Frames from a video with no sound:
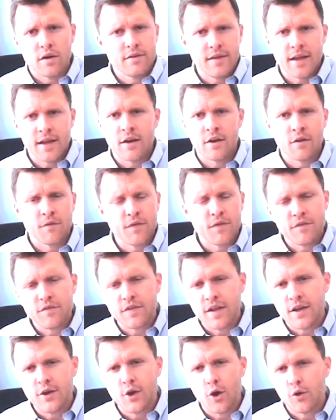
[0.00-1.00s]
where 10 or
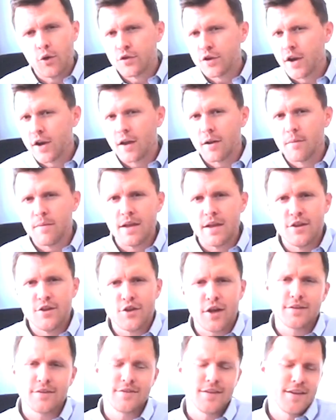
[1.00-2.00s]
15 does are going to
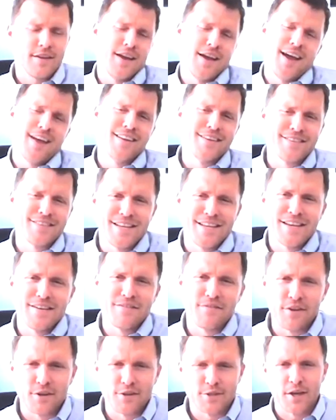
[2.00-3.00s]
be, just to kind of
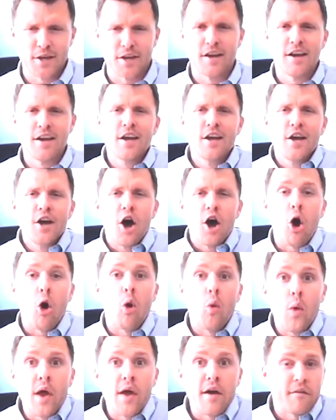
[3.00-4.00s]
see if there's a
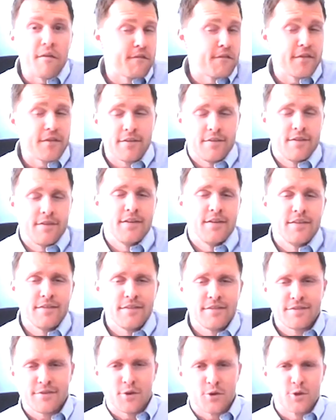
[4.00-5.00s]
whiff,
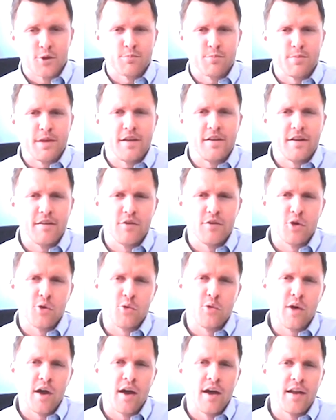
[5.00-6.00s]
so to speak,
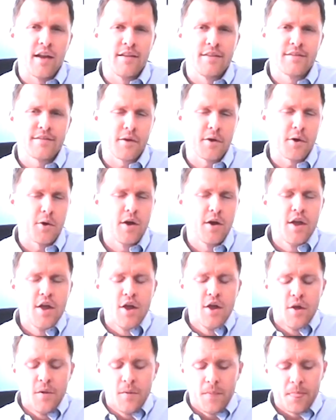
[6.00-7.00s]
of the rut. And
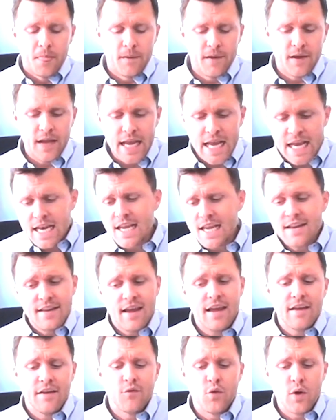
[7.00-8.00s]
so
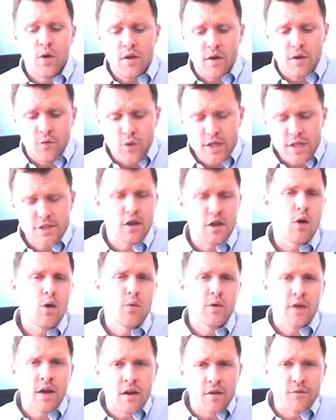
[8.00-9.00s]
any day, if we
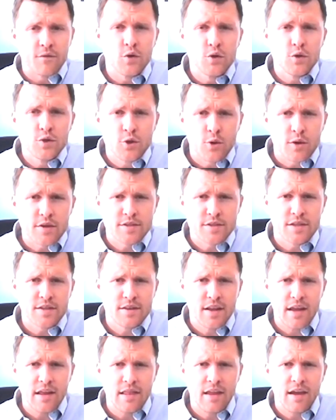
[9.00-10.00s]
saw one on a food
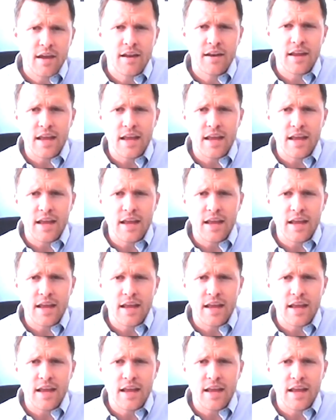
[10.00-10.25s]
source in